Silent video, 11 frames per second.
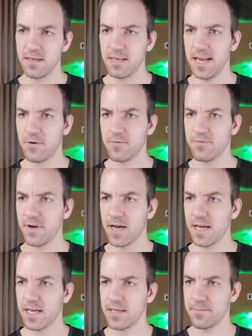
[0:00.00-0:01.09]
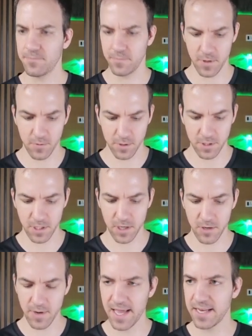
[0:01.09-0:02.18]
Now if I were to go
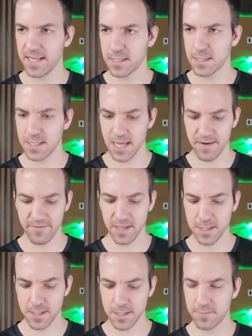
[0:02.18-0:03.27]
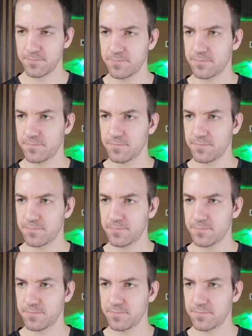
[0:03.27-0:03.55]
ahead and save this,